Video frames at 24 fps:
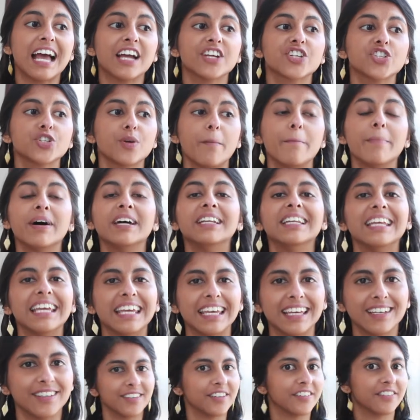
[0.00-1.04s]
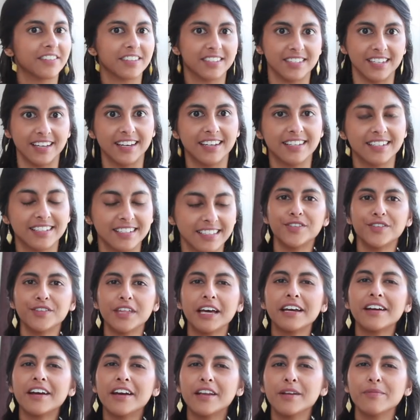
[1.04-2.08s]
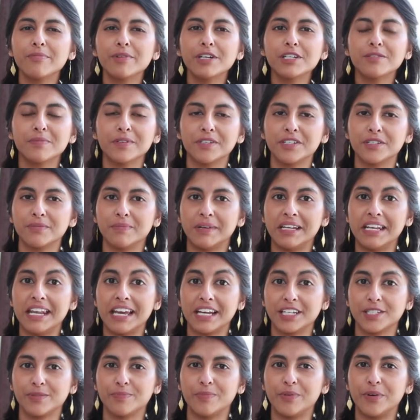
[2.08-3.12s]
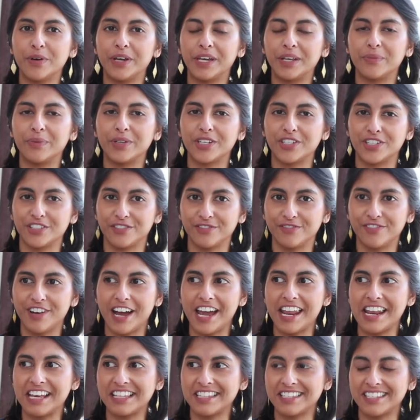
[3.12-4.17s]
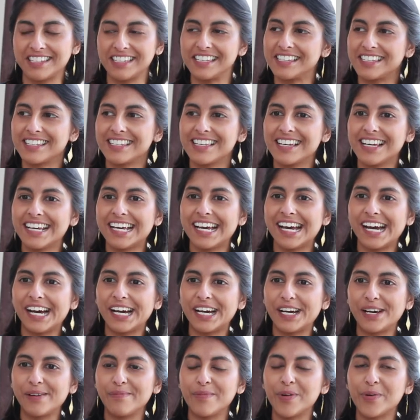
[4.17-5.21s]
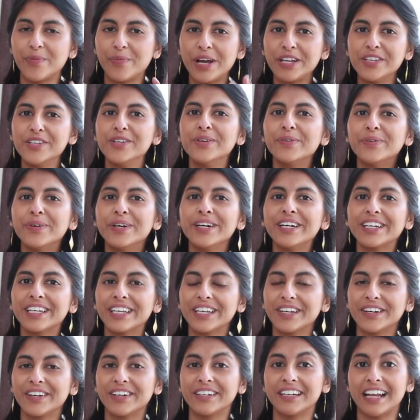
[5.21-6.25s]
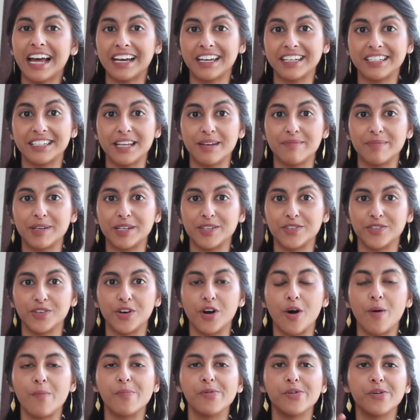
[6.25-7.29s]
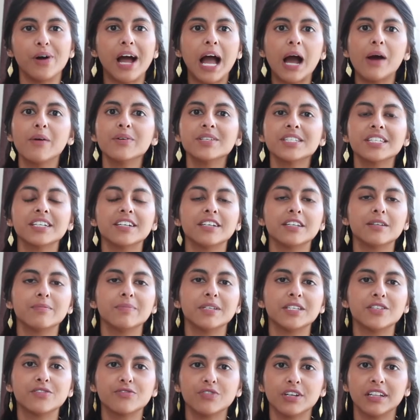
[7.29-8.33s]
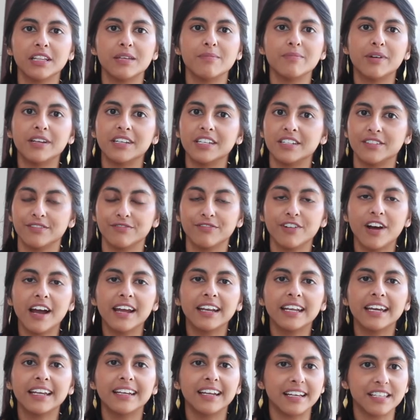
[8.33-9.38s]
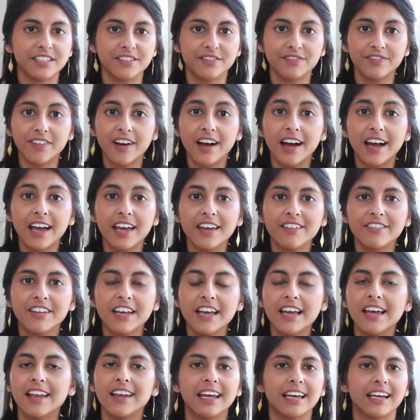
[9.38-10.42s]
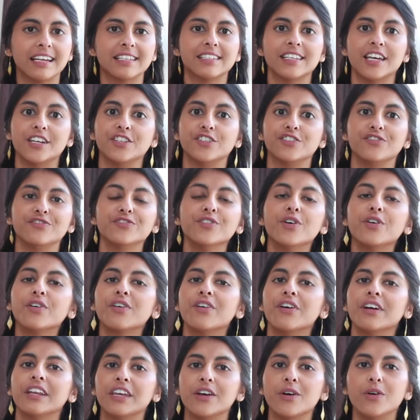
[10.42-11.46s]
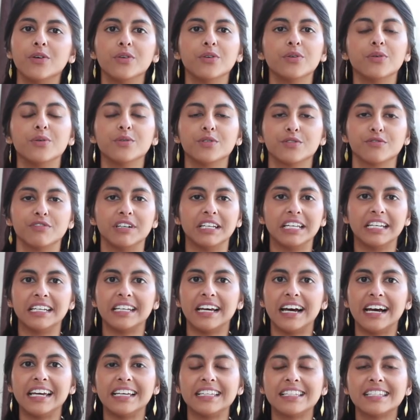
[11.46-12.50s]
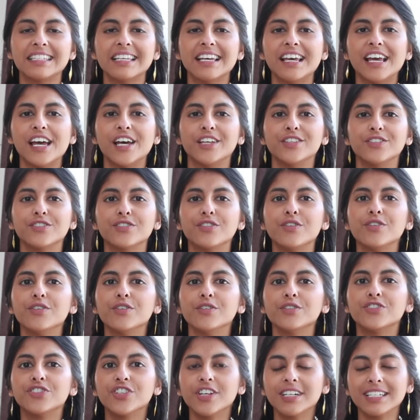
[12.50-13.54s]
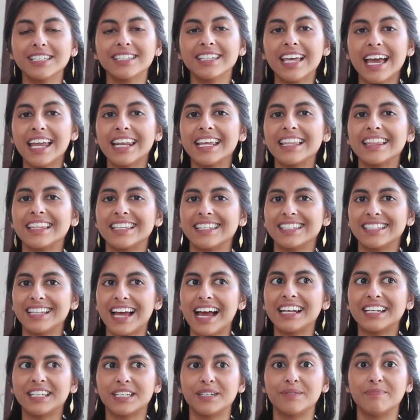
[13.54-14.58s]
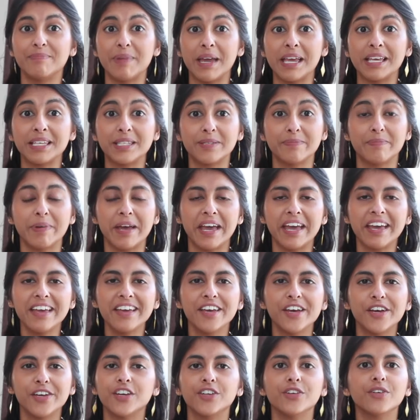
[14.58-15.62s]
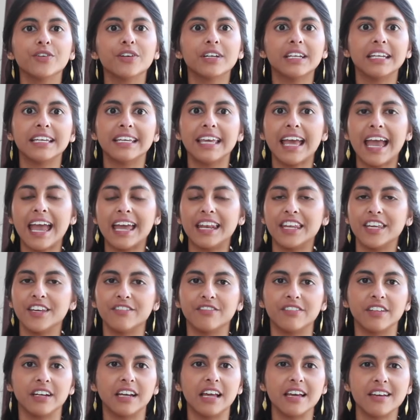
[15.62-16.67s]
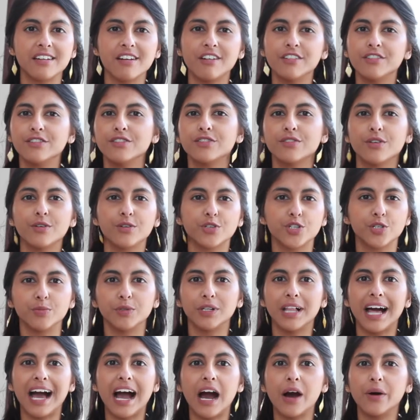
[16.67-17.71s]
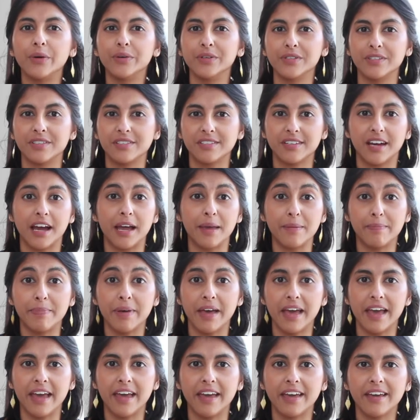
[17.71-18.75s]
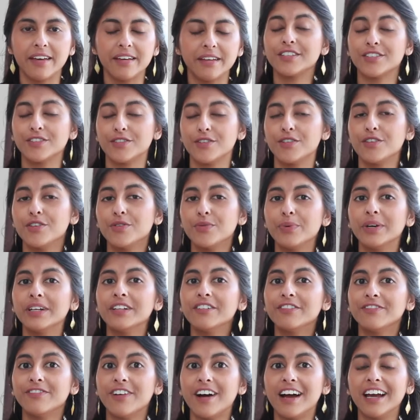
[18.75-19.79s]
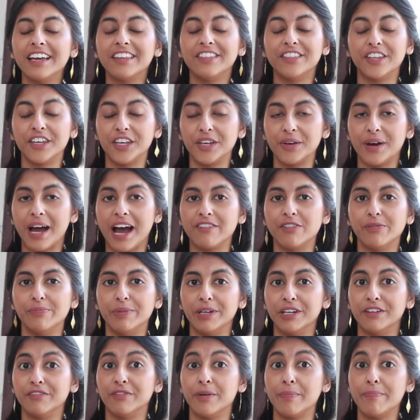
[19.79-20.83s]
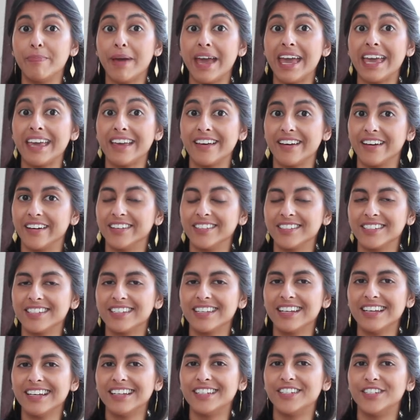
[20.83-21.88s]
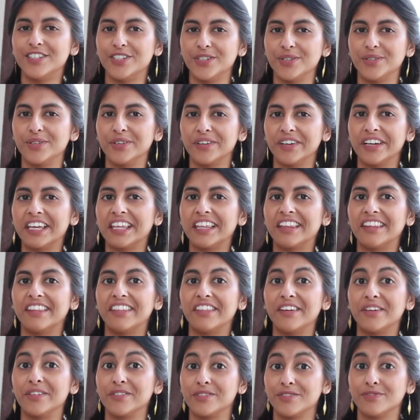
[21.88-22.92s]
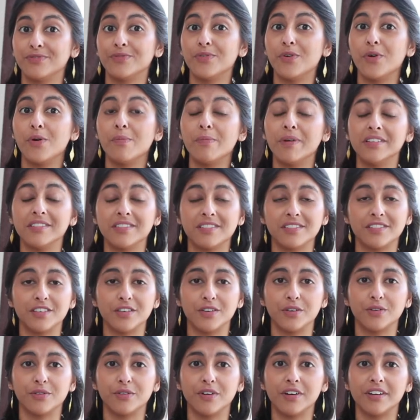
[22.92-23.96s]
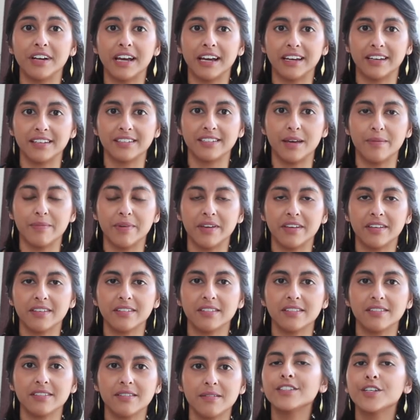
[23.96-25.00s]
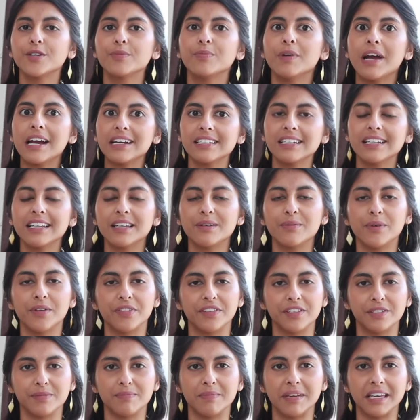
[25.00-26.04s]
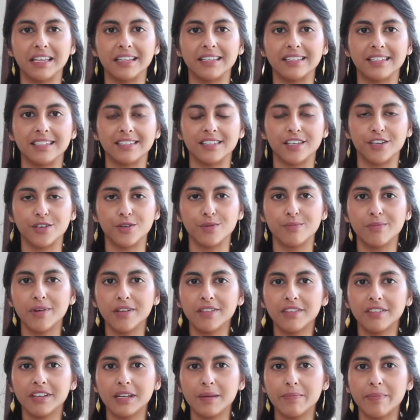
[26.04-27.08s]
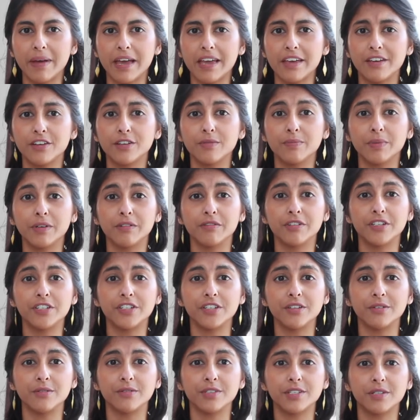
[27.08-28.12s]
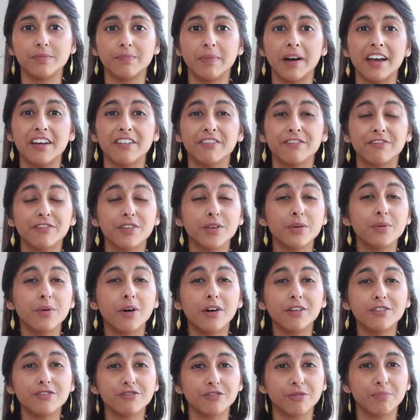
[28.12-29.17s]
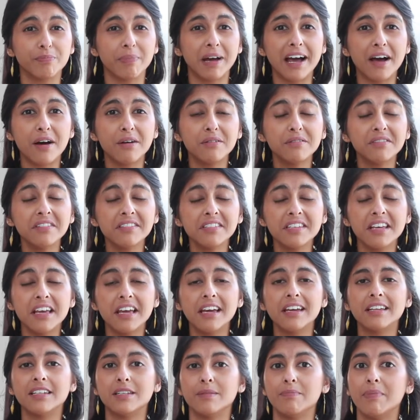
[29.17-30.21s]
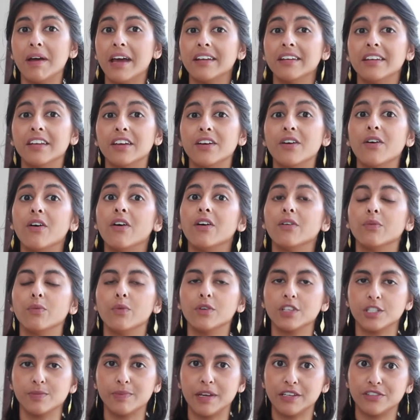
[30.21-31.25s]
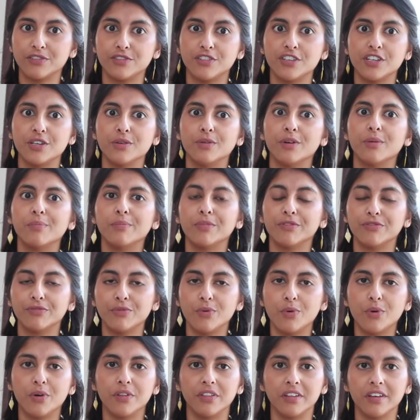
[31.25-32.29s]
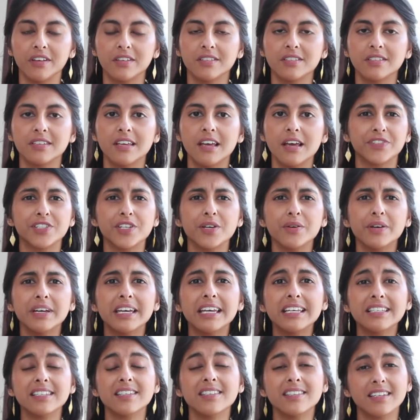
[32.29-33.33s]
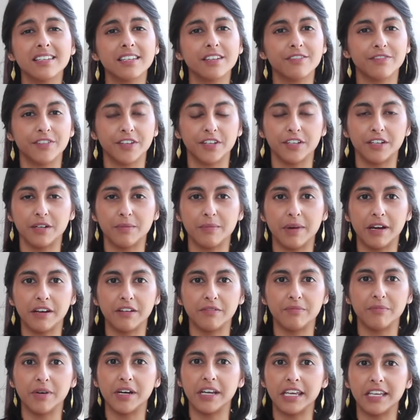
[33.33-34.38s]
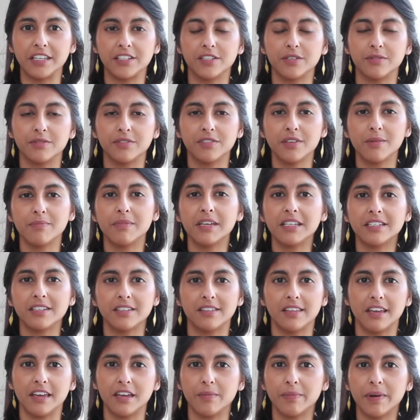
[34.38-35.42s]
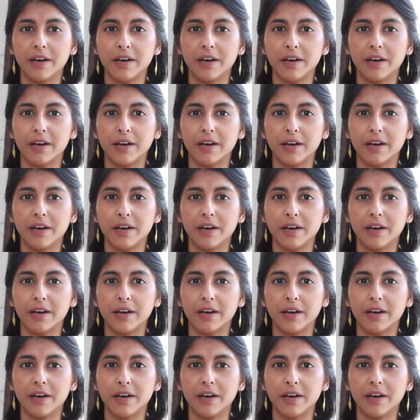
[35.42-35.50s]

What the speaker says: cash money on the side. So that kind of brings me on to my next point, which is finances. When you're working on an academic job, your hours are going to be strictly Monday to Friday, 9 to 5. Like I said, you've not got any on-calls or any nights. And so you're just getting the standard base pay. You're not going to get any of the like unsociable hours type pay. So you will find that you have a bit of a pay cut during those 4 months that you're on academics. So practically what this means is that your monthly pay could be reduced by a few £100 depending on what specialty you're on before this. So it is a significant amount of money, so something to think